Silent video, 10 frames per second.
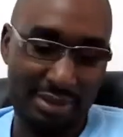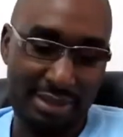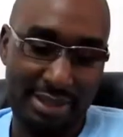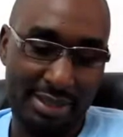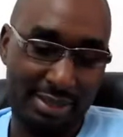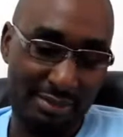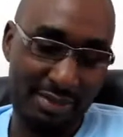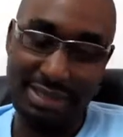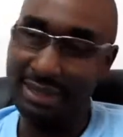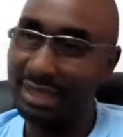The
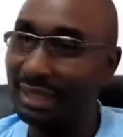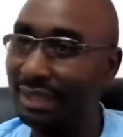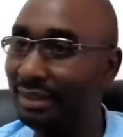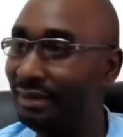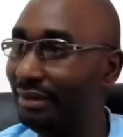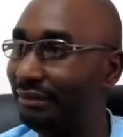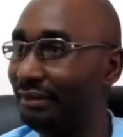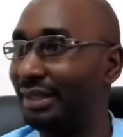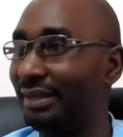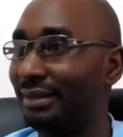bachelor need
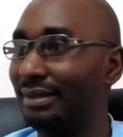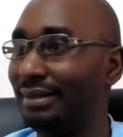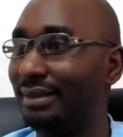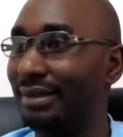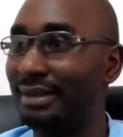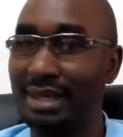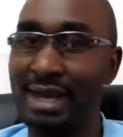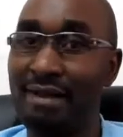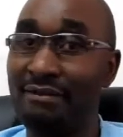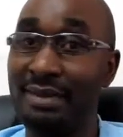fee, as
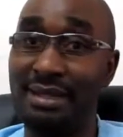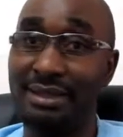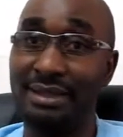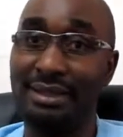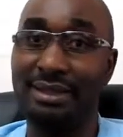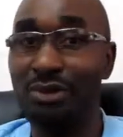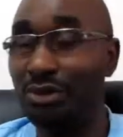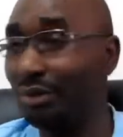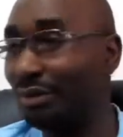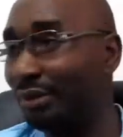I have mentioned. You
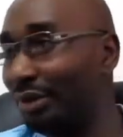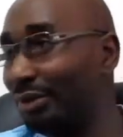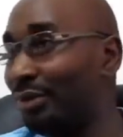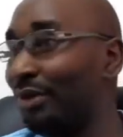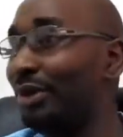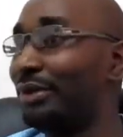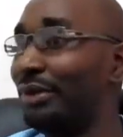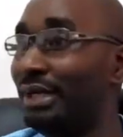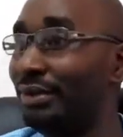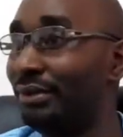go to law school
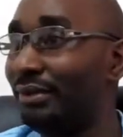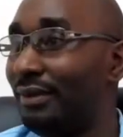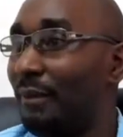also need to